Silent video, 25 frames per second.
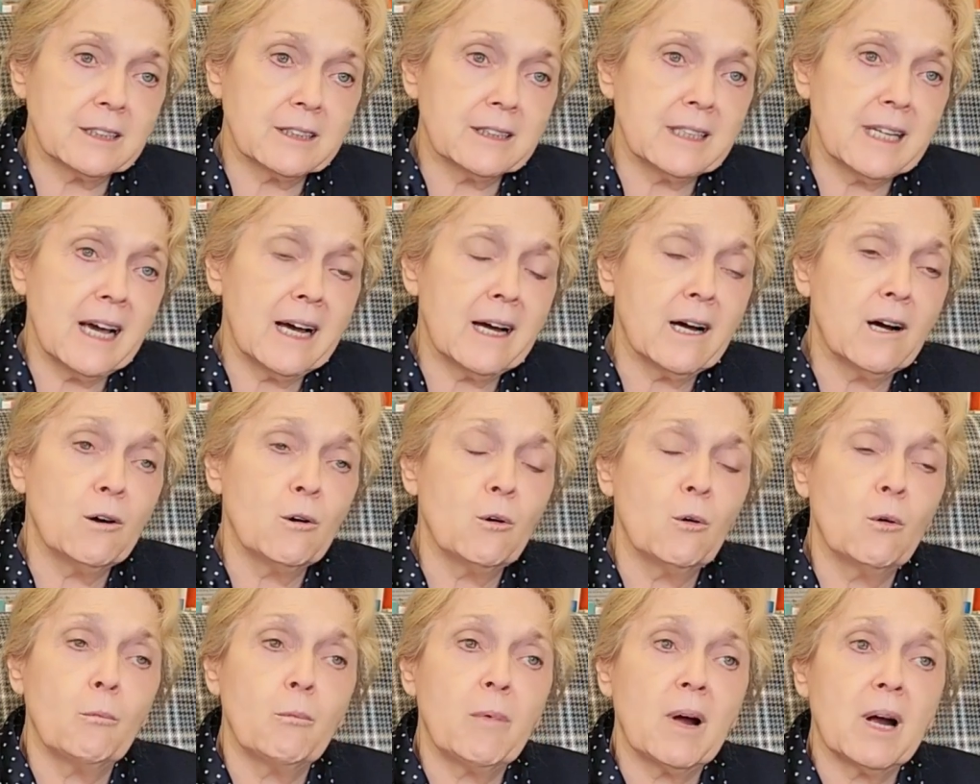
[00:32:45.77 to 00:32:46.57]

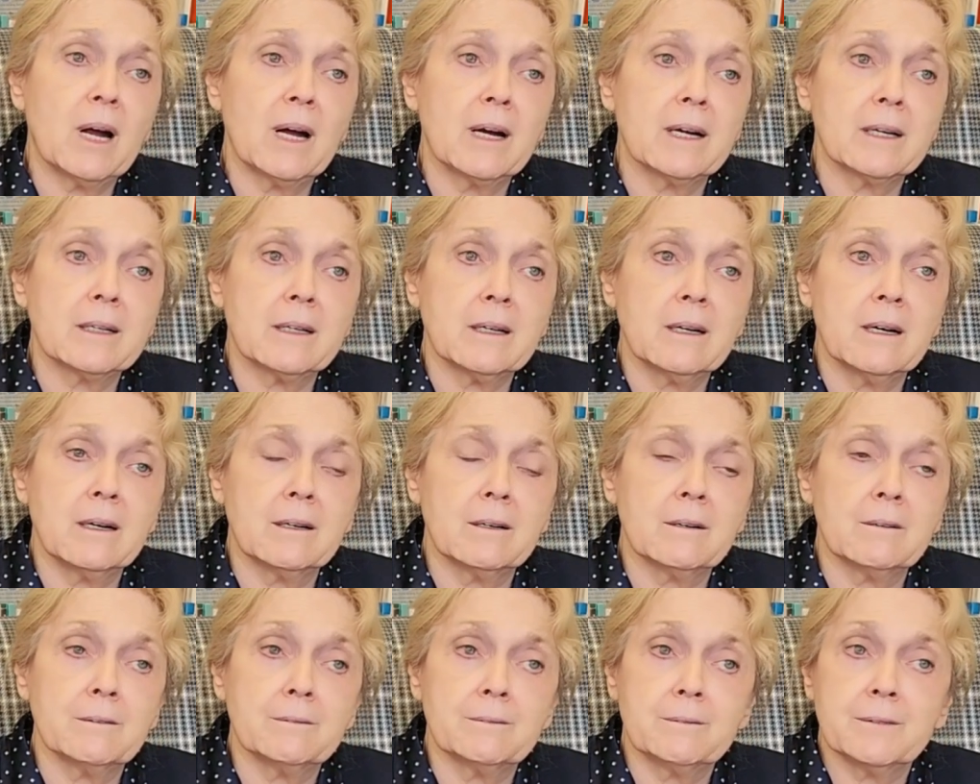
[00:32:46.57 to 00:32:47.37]
Now part
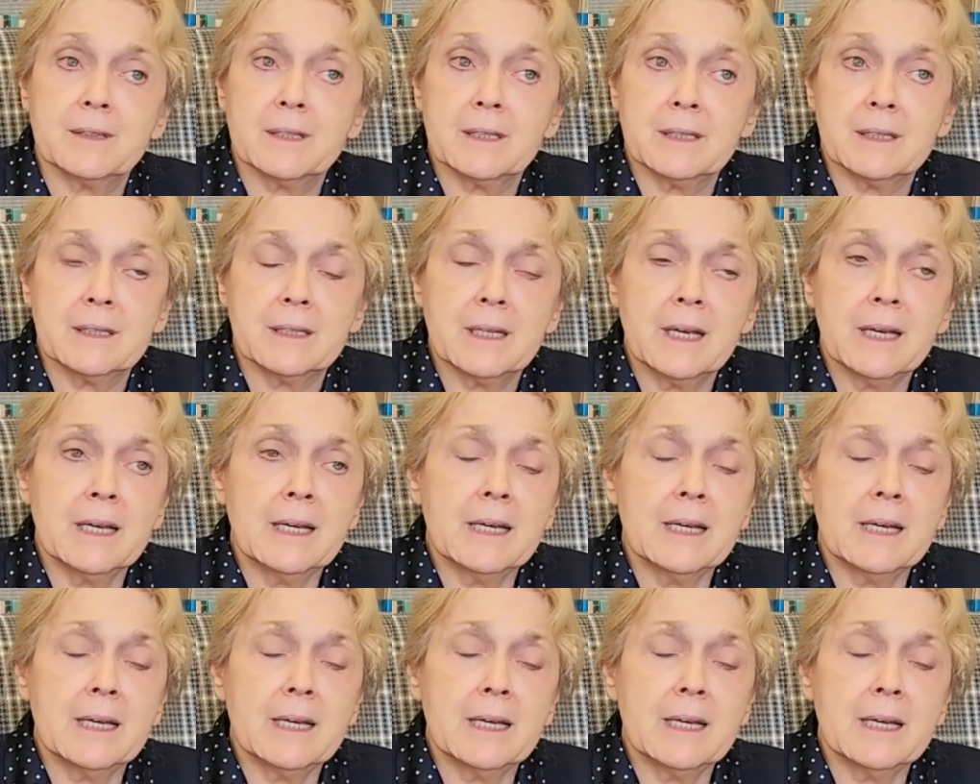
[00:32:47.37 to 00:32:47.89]
of the